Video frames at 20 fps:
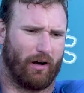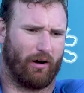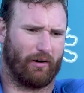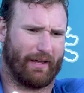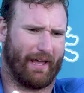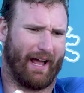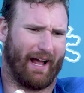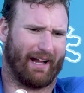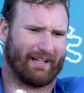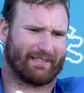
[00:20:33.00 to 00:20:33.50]
Oh
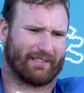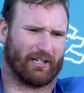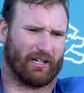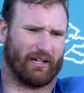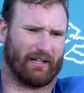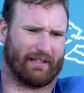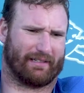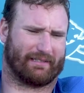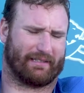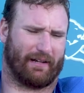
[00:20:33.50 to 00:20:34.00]
yeah, it's
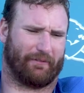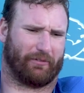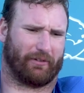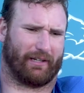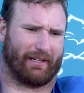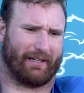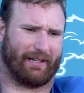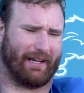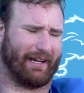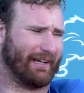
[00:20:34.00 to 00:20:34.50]
good. It's
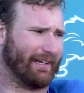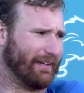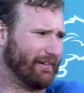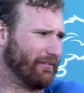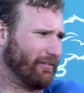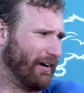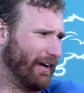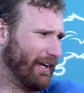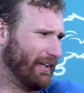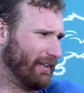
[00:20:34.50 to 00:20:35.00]
definitely needed,
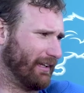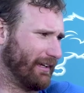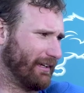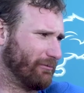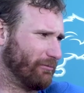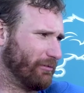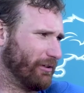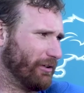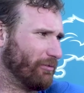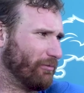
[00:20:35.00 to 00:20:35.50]
right? Like
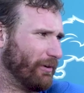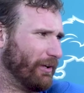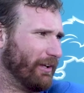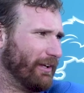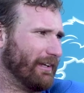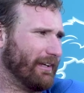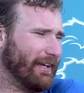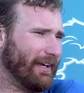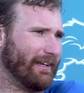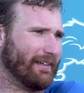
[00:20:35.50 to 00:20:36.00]
you
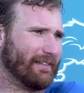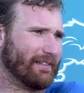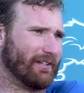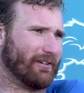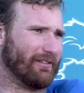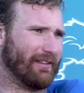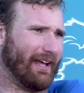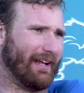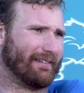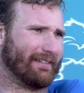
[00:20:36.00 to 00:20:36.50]
really need to
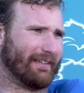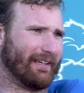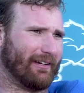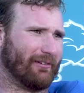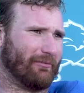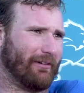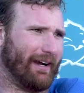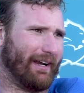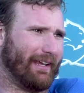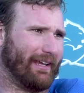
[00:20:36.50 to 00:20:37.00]
do that to get
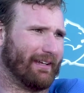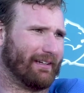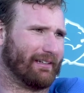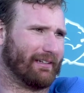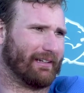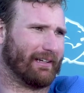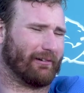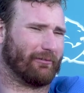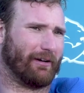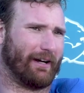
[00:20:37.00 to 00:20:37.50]
ready
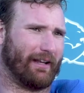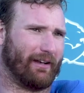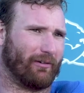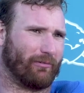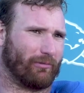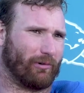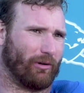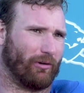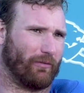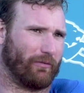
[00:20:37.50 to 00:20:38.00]
and get ready to
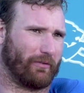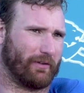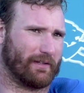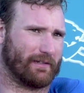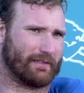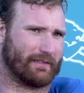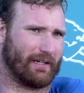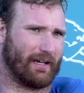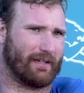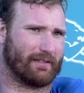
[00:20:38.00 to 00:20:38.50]
roll for the
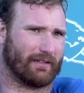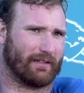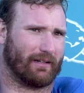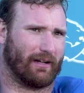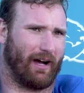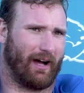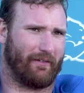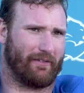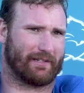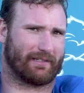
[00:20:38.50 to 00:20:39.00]
season.
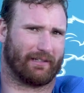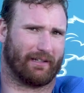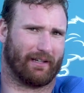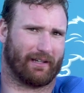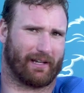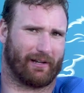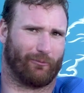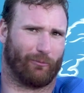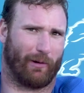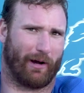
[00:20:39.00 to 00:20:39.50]
Obviously
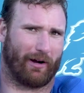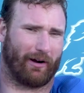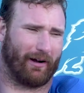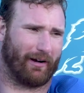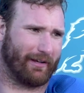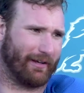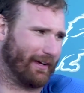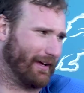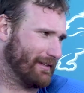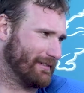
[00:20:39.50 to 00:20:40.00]
it can wear
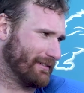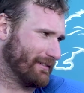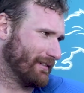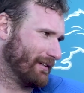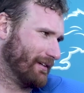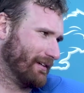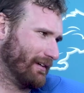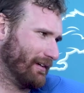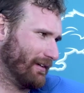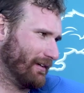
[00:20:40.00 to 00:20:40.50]
on you, as
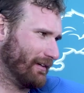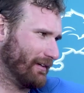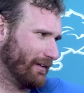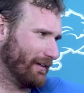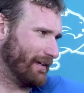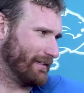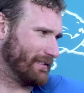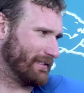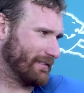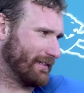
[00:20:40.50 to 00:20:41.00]

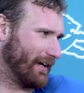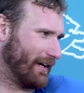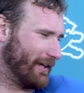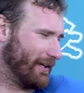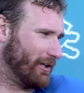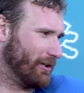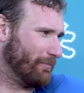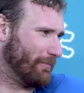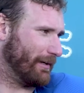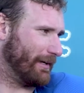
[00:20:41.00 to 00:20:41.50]
it's just kind
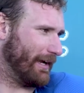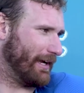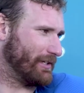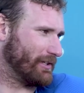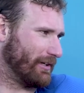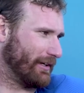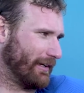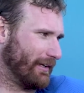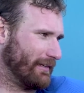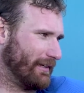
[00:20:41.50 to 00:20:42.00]
of human
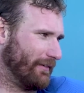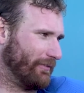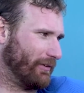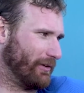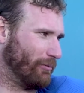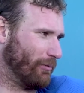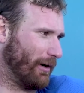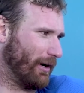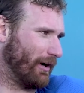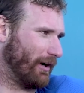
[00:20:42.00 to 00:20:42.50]
nature. It can
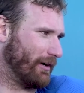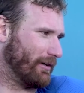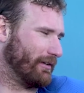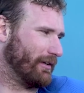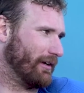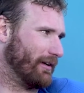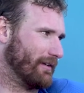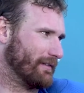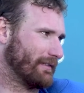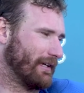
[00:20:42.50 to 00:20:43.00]
definitely wear on
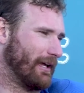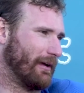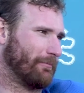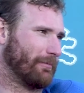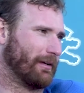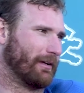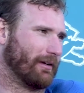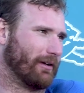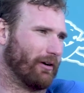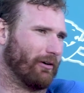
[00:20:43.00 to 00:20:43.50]
you as camp
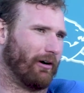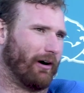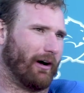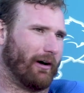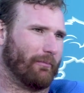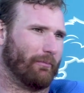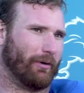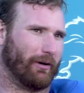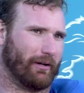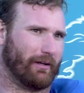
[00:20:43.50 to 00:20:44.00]
can go
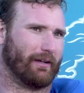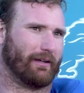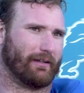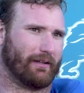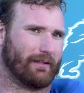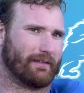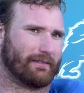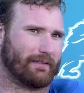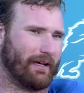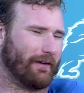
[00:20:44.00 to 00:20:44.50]
on, but
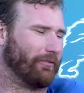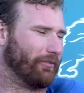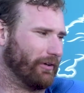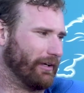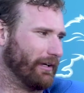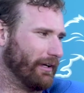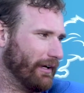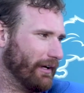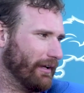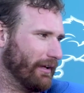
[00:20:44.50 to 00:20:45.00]
it's
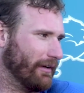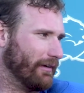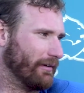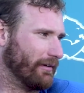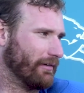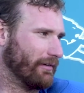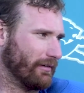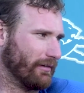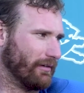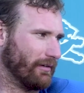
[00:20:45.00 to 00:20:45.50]
definitely needed.
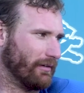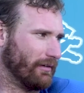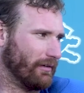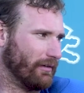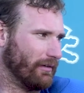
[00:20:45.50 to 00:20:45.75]
It